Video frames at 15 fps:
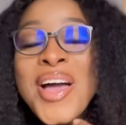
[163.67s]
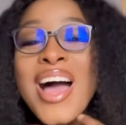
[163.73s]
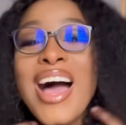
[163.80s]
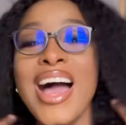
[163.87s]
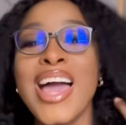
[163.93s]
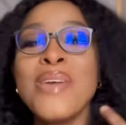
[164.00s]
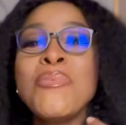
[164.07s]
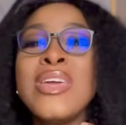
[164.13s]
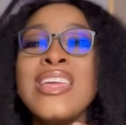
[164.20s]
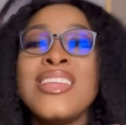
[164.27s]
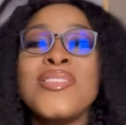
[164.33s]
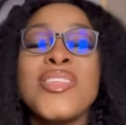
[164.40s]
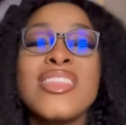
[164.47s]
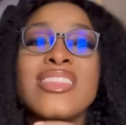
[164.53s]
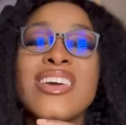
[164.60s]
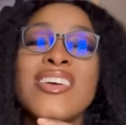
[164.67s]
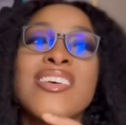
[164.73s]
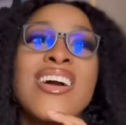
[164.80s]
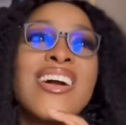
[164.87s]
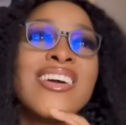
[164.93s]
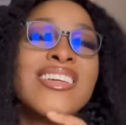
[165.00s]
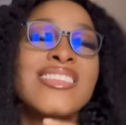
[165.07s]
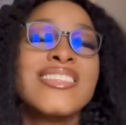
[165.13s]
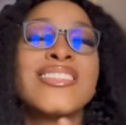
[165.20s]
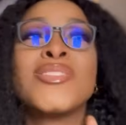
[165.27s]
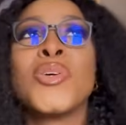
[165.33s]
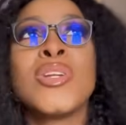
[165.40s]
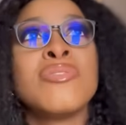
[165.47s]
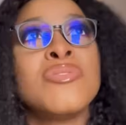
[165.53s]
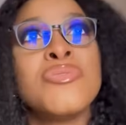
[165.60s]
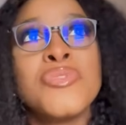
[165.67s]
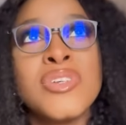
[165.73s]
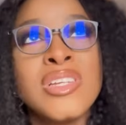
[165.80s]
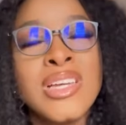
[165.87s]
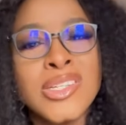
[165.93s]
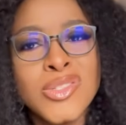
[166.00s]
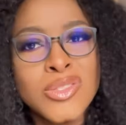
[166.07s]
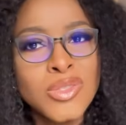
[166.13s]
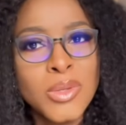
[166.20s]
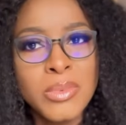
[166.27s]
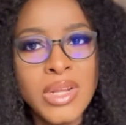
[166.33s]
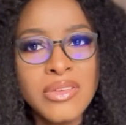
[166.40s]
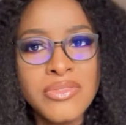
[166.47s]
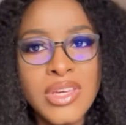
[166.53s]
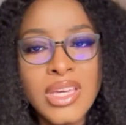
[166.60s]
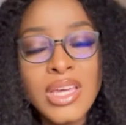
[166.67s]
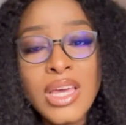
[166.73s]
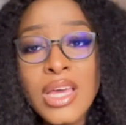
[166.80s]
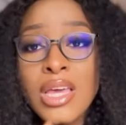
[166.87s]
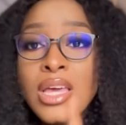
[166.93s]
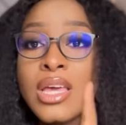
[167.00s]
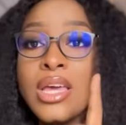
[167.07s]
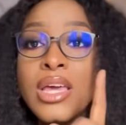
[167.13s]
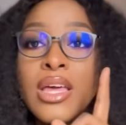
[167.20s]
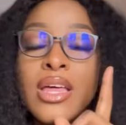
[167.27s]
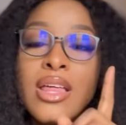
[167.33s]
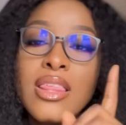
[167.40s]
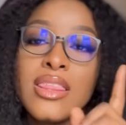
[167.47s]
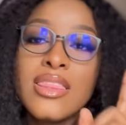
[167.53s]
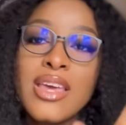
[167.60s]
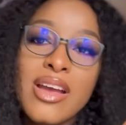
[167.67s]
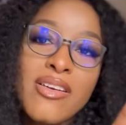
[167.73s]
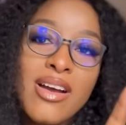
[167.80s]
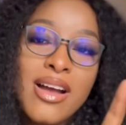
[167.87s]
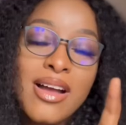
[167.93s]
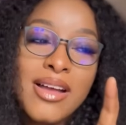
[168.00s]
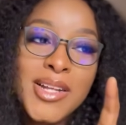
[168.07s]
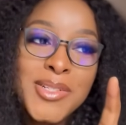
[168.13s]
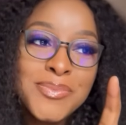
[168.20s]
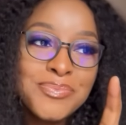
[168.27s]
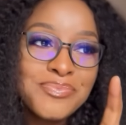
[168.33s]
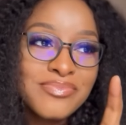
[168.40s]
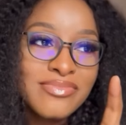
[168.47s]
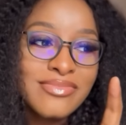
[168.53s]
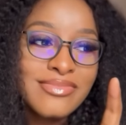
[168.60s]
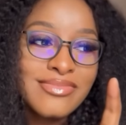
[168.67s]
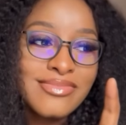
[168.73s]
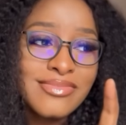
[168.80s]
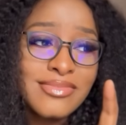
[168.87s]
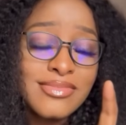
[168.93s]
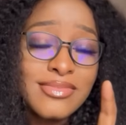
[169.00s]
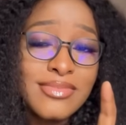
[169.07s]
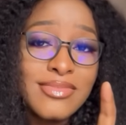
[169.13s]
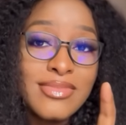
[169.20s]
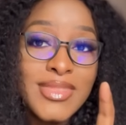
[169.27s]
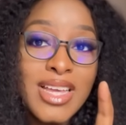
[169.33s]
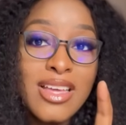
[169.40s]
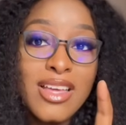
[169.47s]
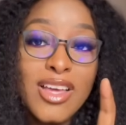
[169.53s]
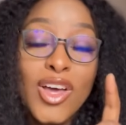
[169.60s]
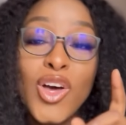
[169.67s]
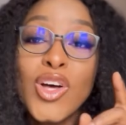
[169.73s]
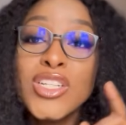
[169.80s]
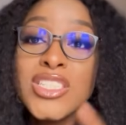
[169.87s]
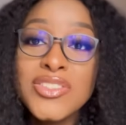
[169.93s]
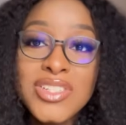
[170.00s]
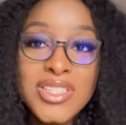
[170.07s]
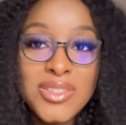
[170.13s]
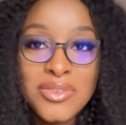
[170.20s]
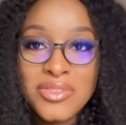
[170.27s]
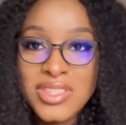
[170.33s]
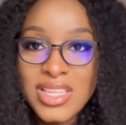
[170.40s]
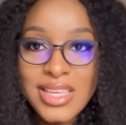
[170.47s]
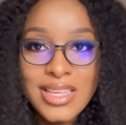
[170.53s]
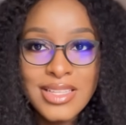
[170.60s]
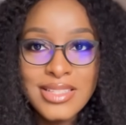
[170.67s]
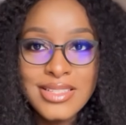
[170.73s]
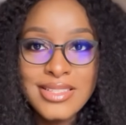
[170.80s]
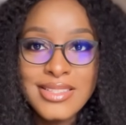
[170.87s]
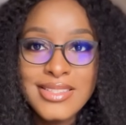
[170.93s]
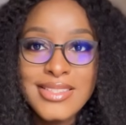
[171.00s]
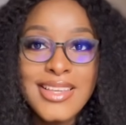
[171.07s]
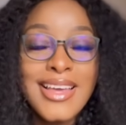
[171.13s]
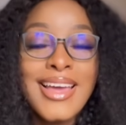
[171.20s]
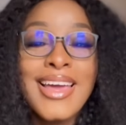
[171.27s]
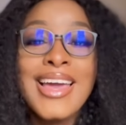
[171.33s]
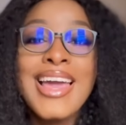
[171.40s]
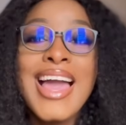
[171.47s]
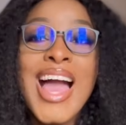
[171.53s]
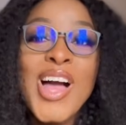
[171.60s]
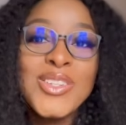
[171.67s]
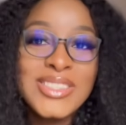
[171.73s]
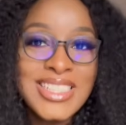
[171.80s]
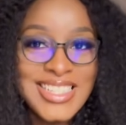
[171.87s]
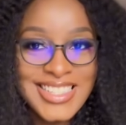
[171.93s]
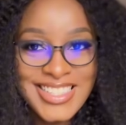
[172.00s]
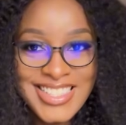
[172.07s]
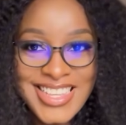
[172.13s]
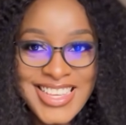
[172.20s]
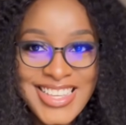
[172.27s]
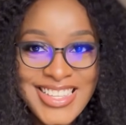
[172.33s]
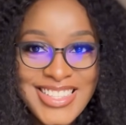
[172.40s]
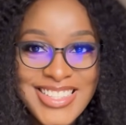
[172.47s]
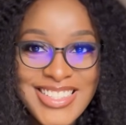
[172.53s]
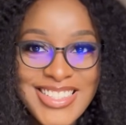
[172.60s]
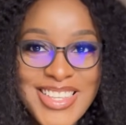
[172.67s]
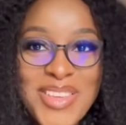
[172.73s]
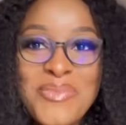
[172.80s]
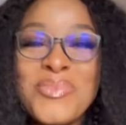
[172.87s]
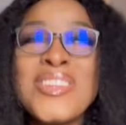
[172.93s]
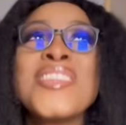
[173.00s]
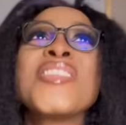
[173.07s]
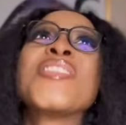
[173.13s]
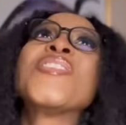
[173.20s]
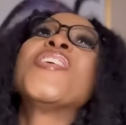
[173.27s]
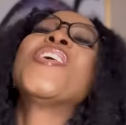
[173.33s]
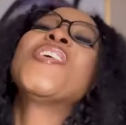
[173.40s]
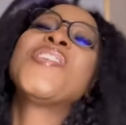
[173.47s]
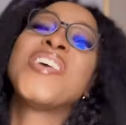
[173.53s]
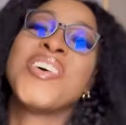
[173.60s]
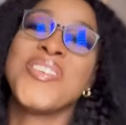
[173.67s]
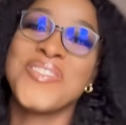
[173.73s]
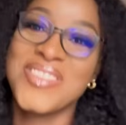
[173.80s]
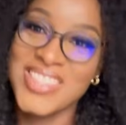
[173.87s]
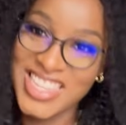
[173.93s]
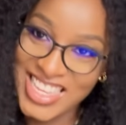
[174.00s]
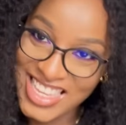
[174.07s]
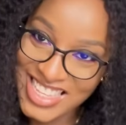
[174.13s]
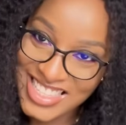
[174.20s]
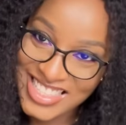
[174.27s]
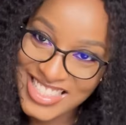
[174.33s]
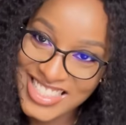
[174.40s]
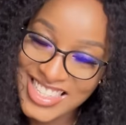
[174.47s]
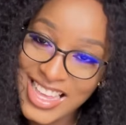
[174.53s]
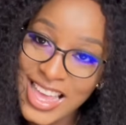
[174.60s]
I mean, this is not even funny, I should stop laughing. There are hundreds of things, countless things, a plethora of things